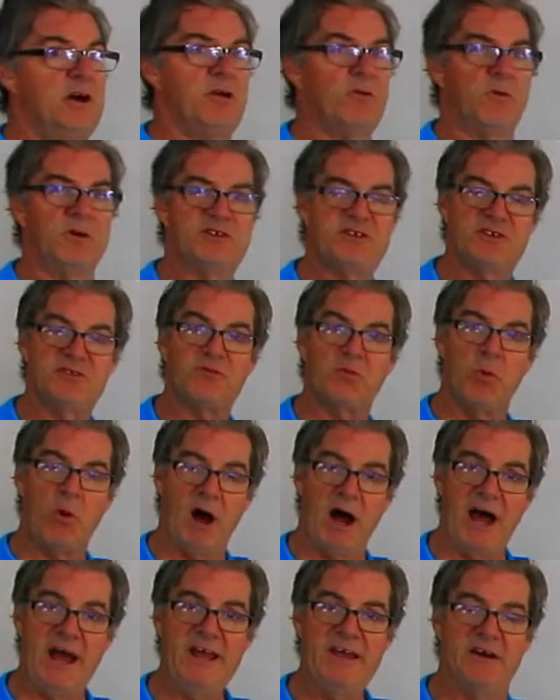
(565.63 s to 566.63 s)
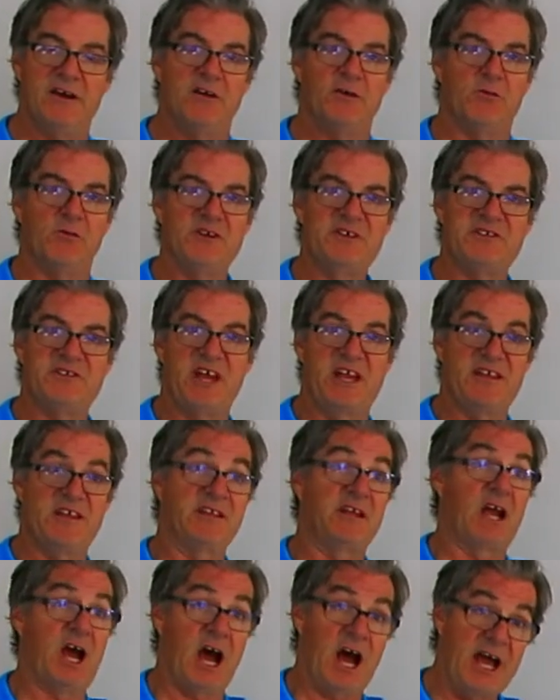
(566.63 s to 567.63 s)
which is why we say
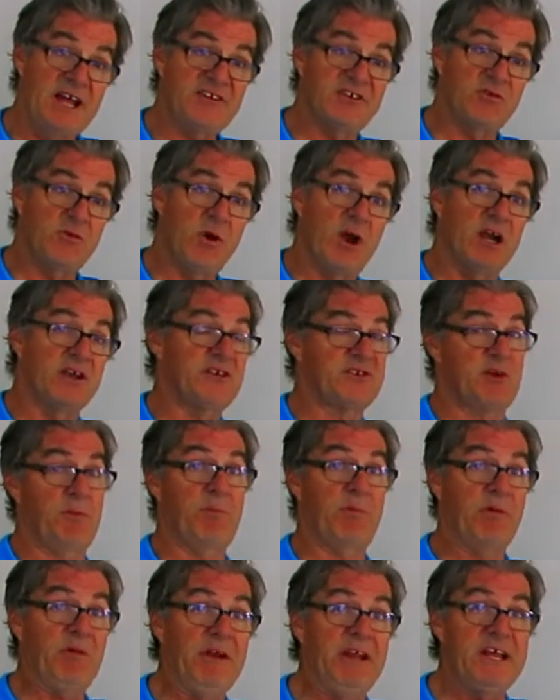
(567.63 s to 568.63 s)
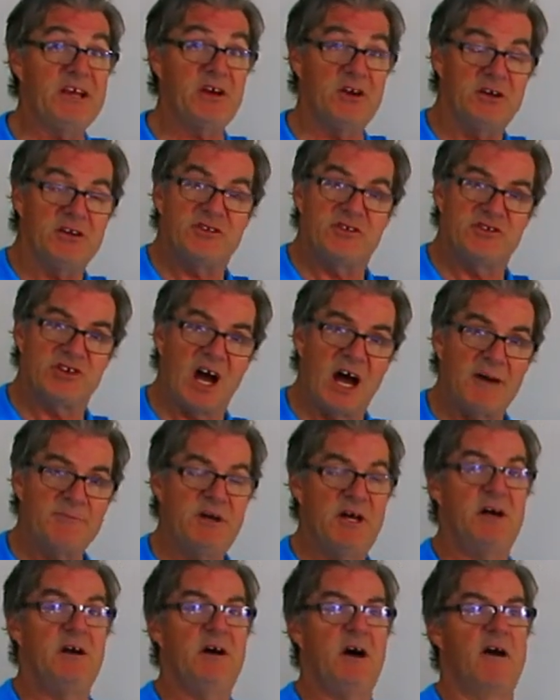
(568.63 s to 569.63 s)
that chi-square does a pretty good
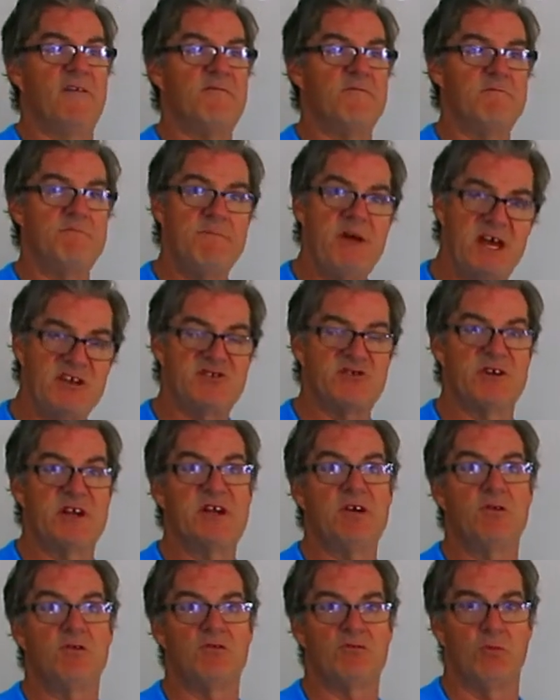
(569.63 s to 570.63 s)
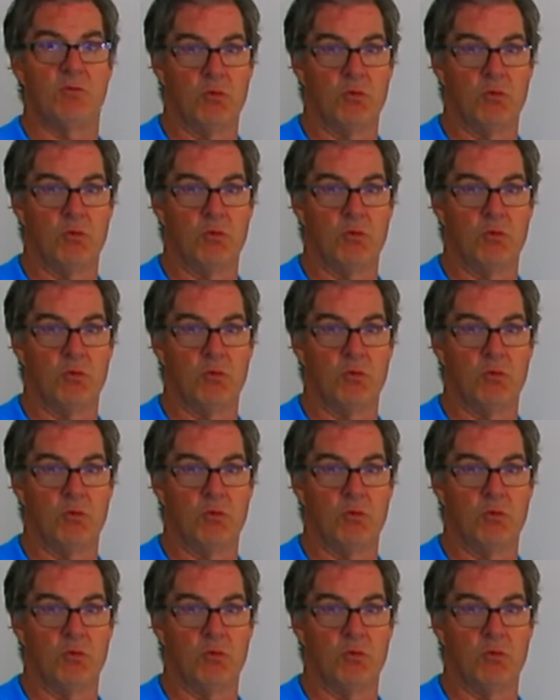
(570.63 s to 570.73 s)
job of measuring